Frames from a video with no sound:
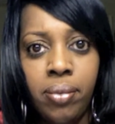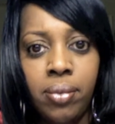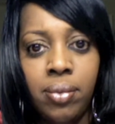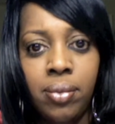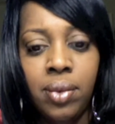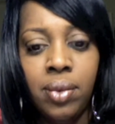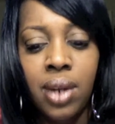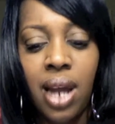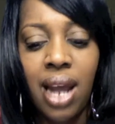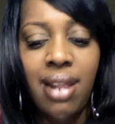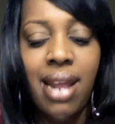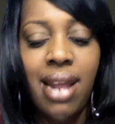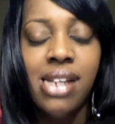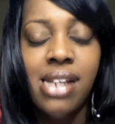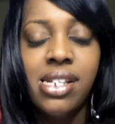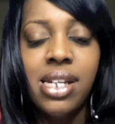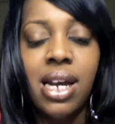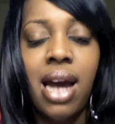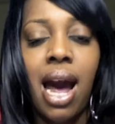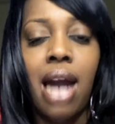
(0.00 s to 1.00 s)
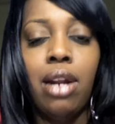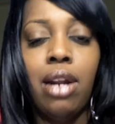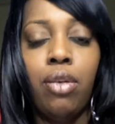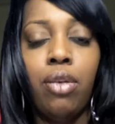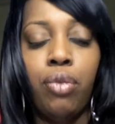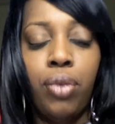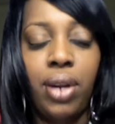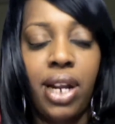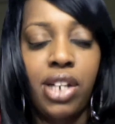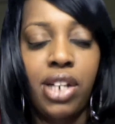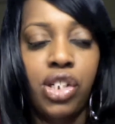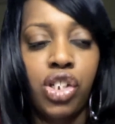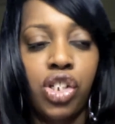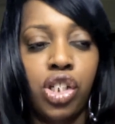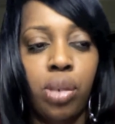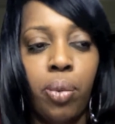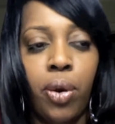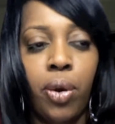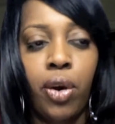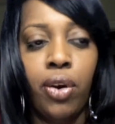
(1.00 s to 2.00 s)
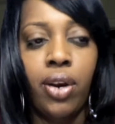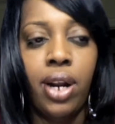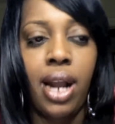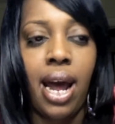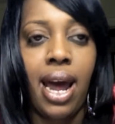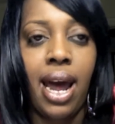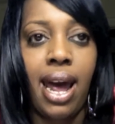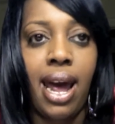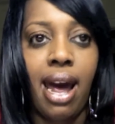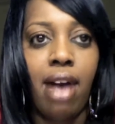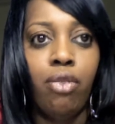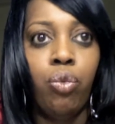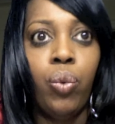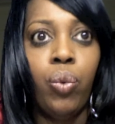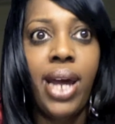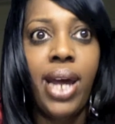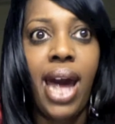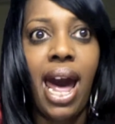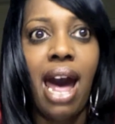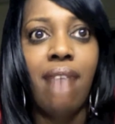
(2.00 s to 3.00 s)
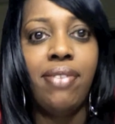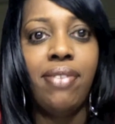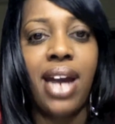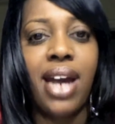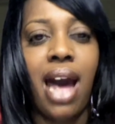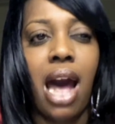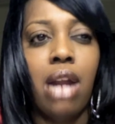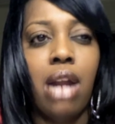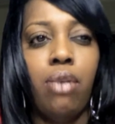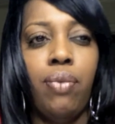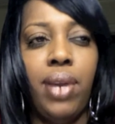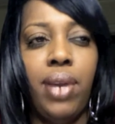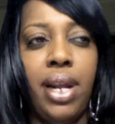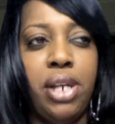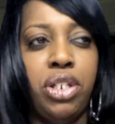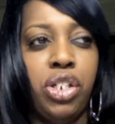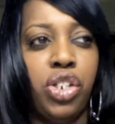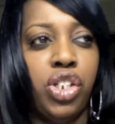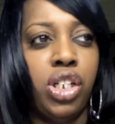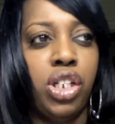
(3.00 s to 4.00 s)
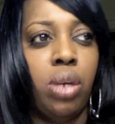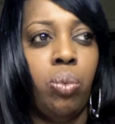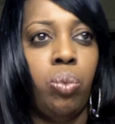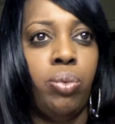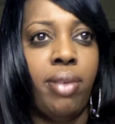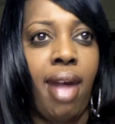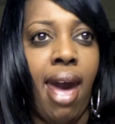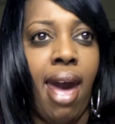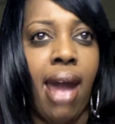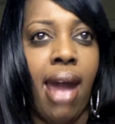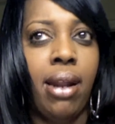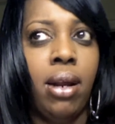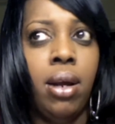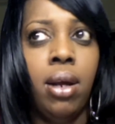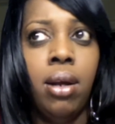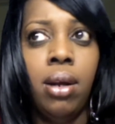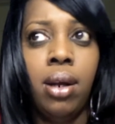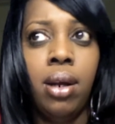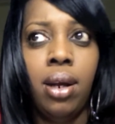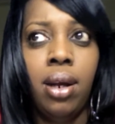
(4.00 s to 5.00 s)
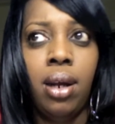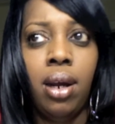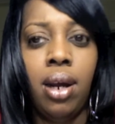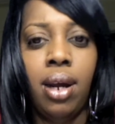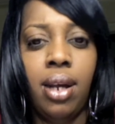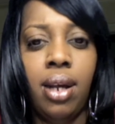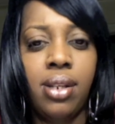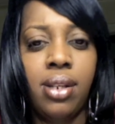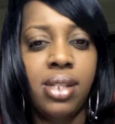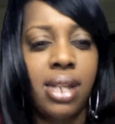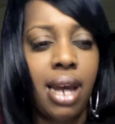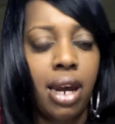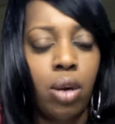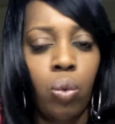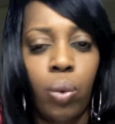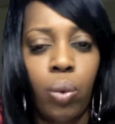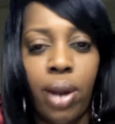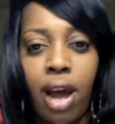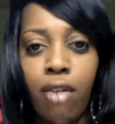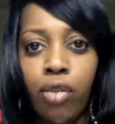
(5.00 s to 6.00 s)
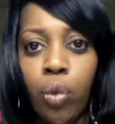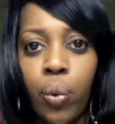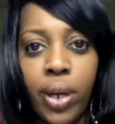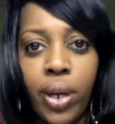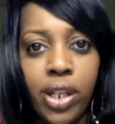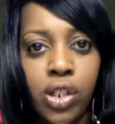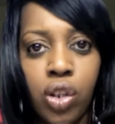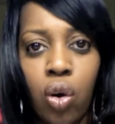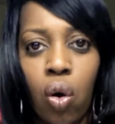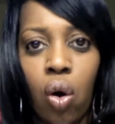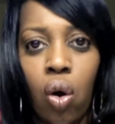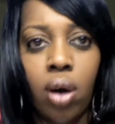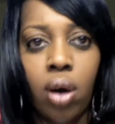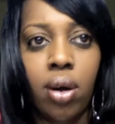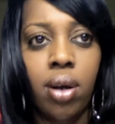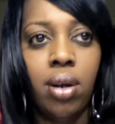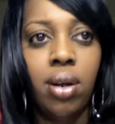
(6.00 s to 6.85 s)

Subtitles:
And that's the kind of relationship her and I have. We have the kind of relationship that it's like whenever we talk,